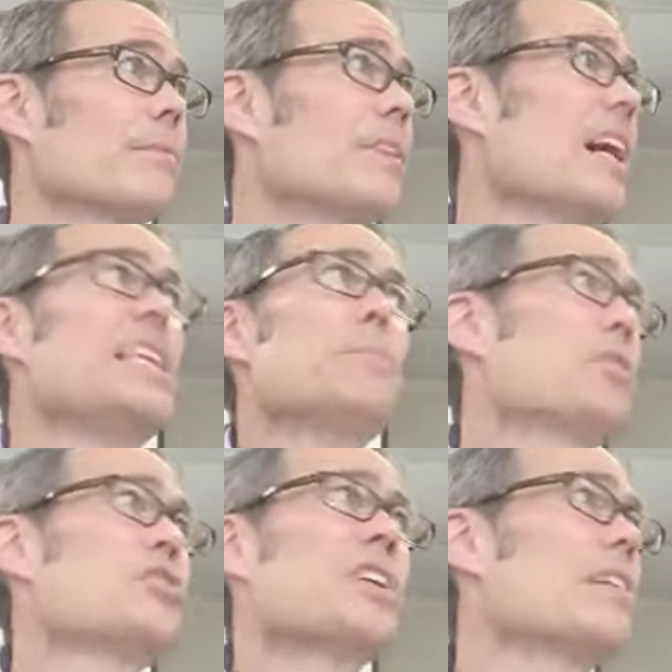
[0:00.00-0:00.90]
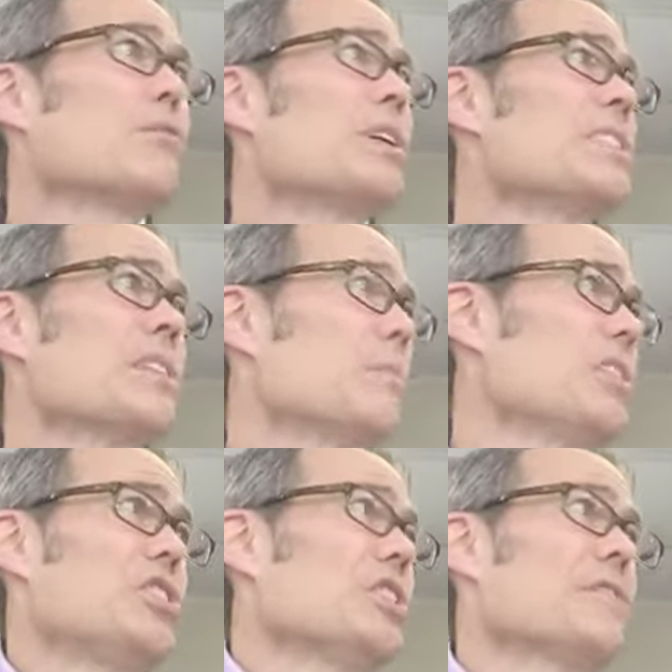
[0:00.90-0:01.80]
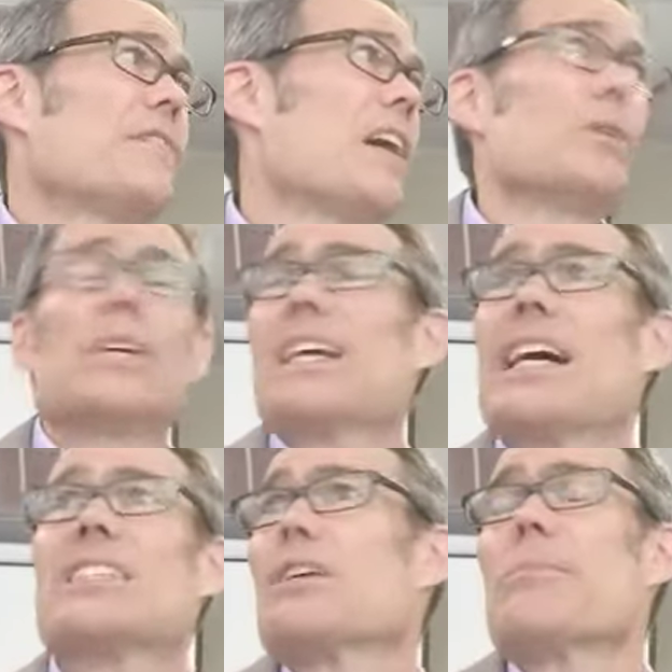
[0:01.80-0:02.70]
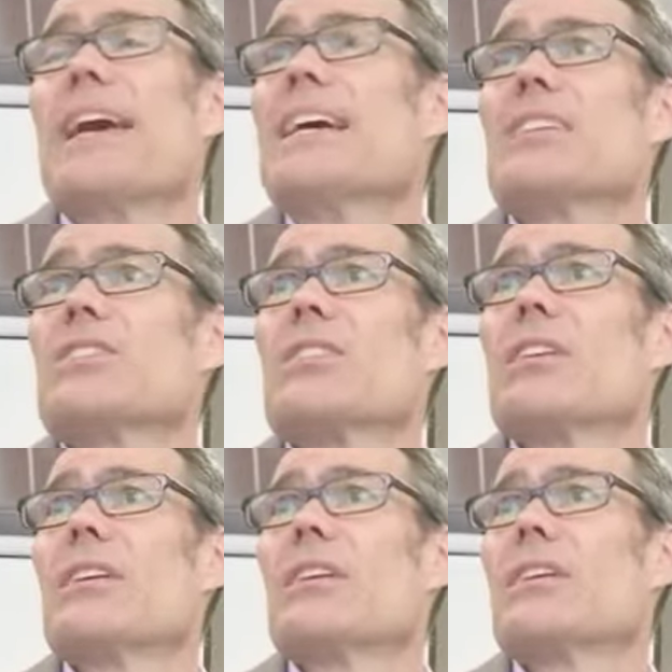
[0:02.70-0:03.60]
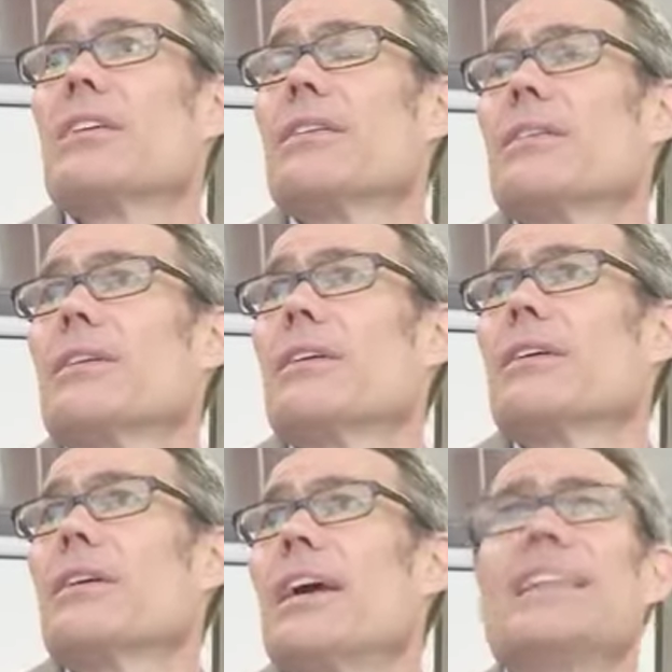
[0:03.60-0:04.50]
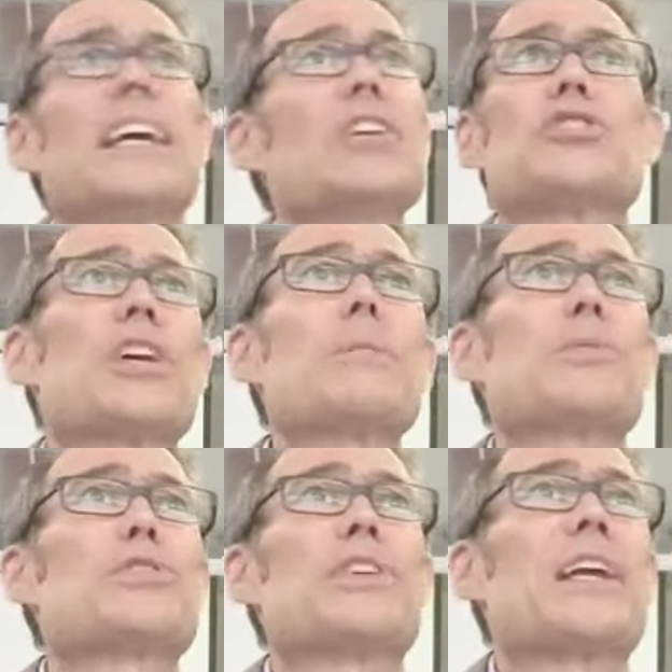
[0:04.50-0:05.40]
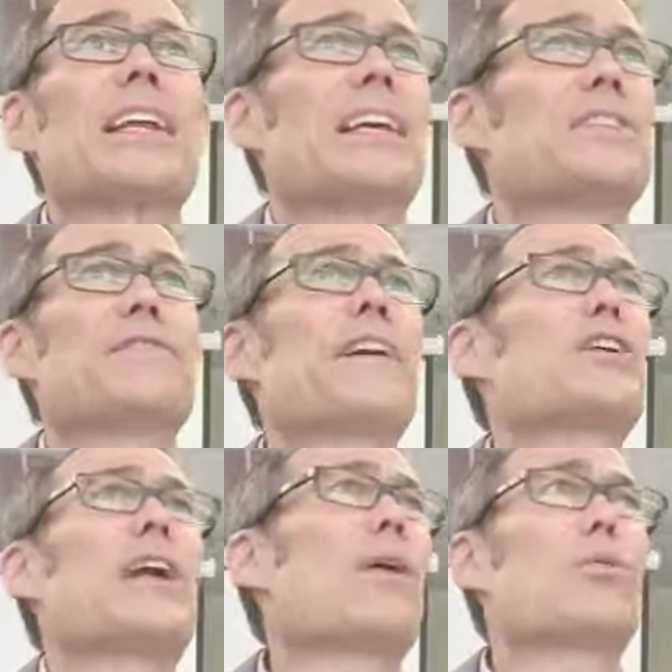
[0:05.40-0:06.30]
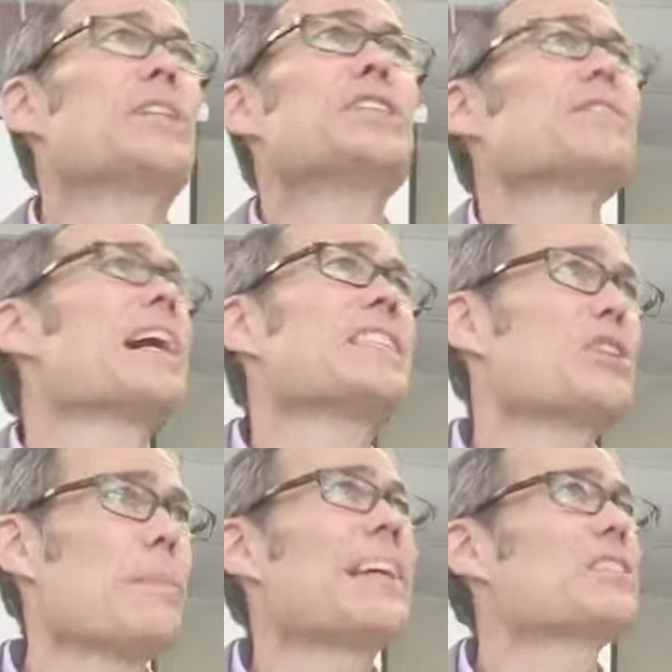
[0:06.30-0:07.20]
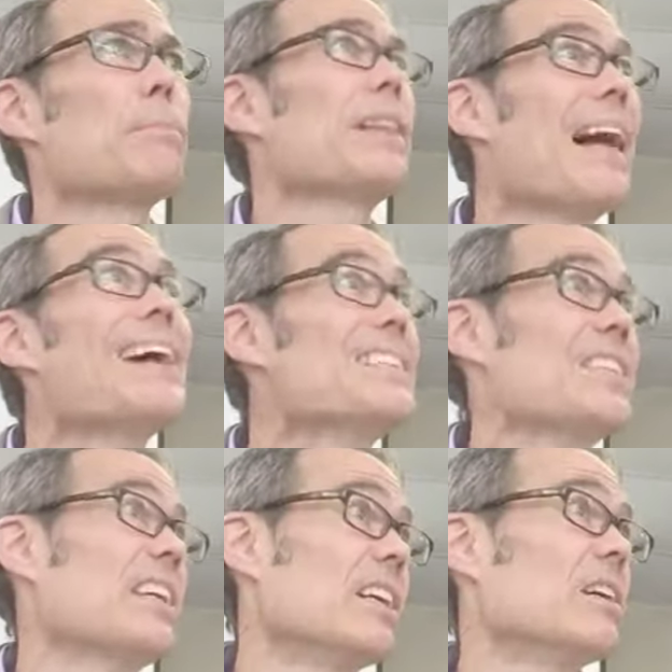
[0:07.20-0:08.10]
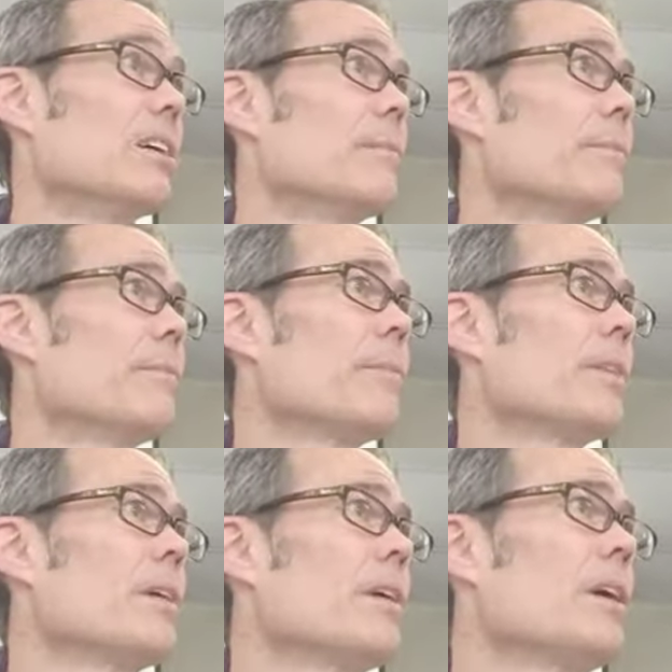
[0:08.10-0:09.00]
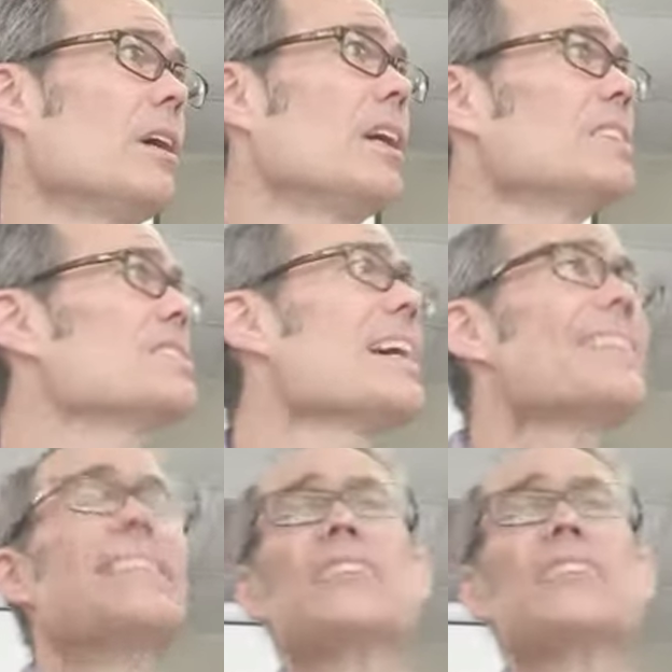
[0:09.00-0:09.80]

90% of wisdom is just following God's commands. And the other 10% is figuring out which of God's commands applies here. It's not